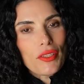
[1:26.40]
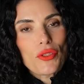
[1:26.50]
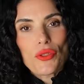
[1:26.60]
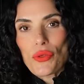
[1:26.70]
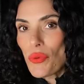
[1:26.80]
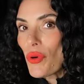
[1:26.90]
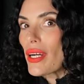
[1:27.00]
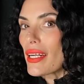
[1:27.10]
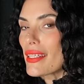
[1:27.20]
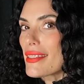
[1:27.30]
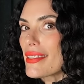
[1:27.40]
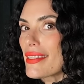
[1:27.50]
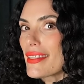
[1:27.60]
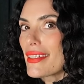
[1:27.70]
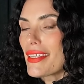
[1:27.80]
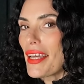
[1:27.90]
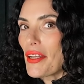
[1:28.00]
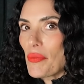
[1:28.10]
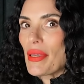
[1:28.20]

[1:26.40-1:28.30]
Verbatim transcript: towards a new